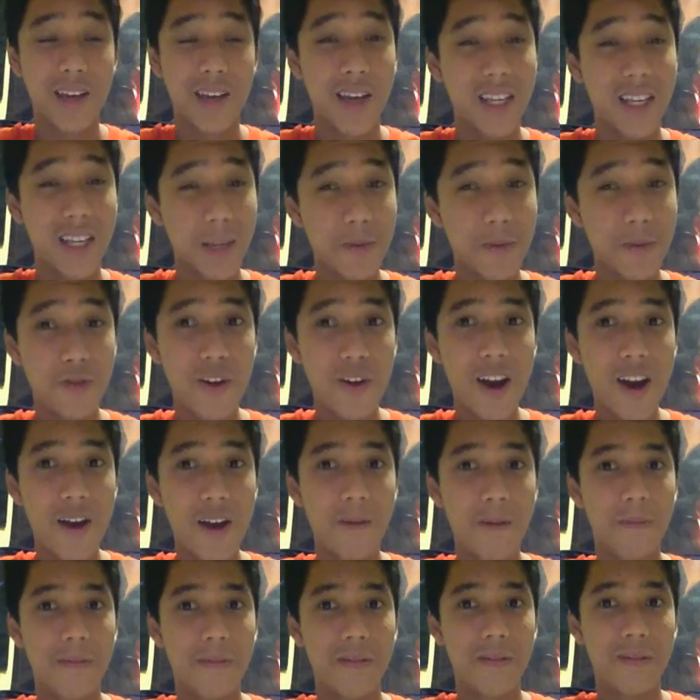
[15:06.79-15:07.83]
subscribe,
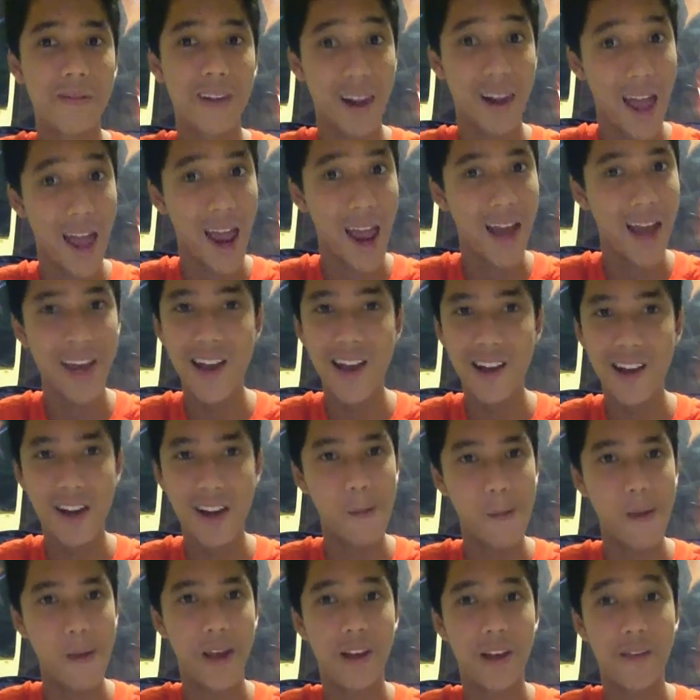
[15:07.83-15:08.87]
like, and
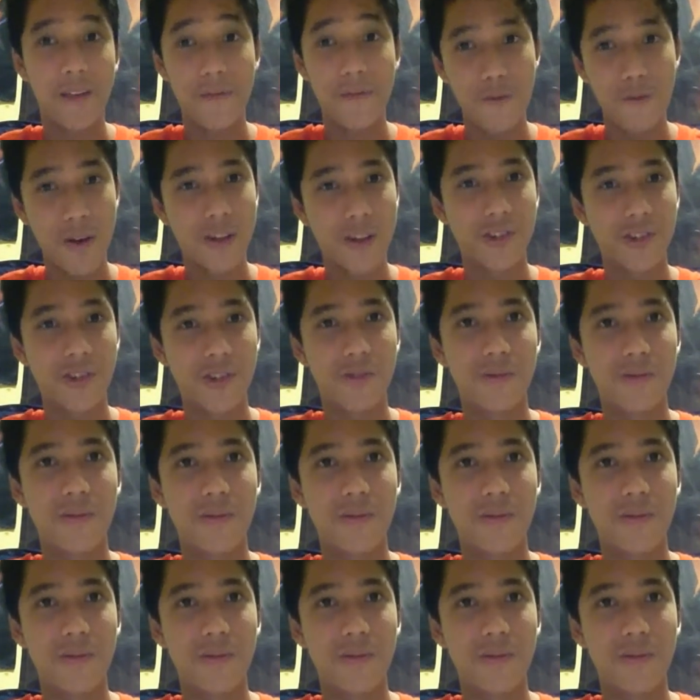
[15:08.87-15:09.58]
comment if you want to.